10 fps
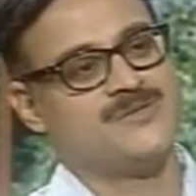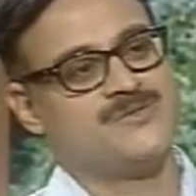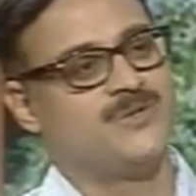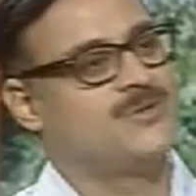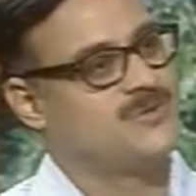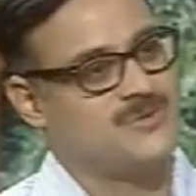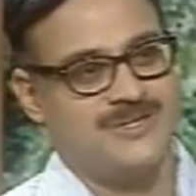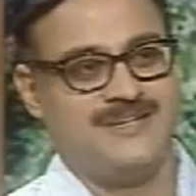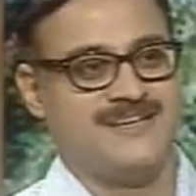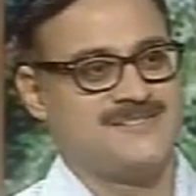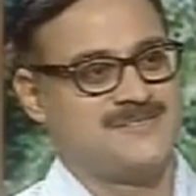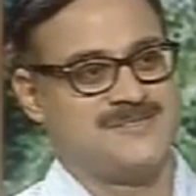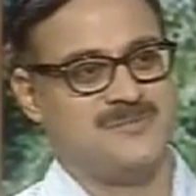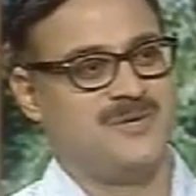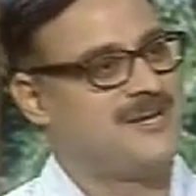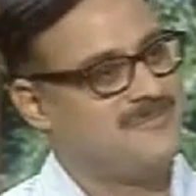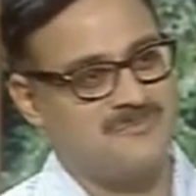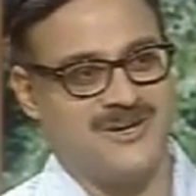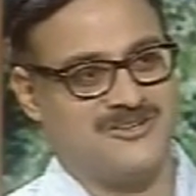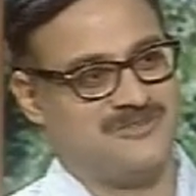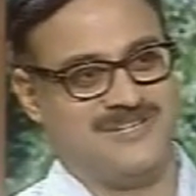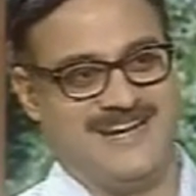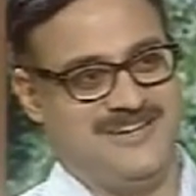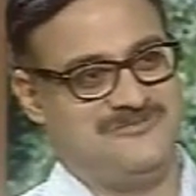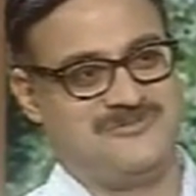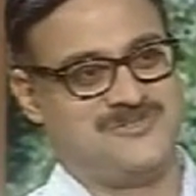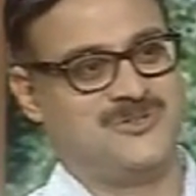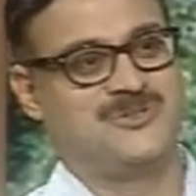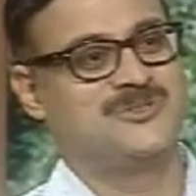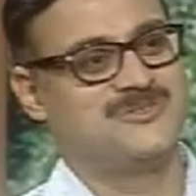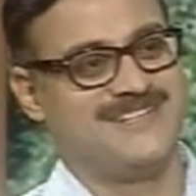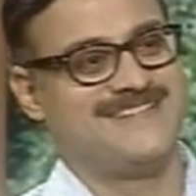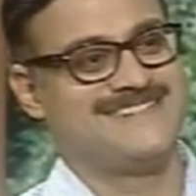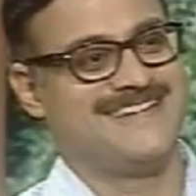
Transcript: So it has become a part of the life. So there is